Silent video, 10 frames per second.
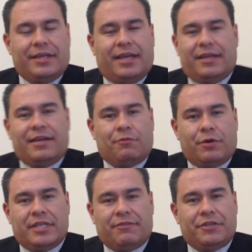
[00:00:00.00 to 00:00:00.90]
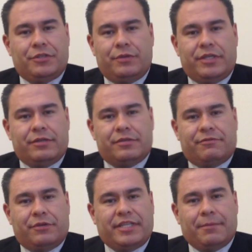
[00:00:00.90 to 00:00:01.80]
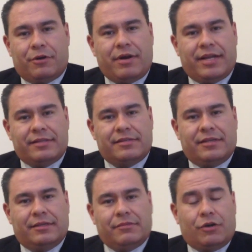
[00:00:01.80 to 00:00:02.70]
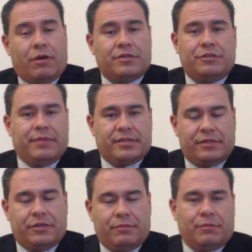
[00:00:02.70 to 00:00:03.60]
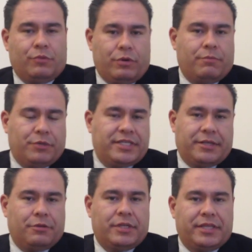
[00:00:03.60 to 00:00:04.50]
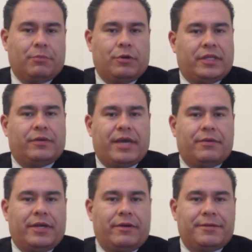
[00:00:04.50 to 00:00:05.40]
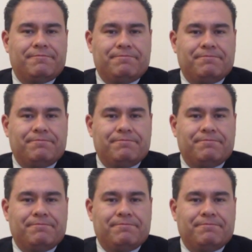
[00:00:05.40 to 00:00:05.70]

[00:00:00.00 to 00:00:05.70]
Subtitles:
and I've worked every 2 years for Democrats across New Mexico, but more particularly in the Bernalillo County area.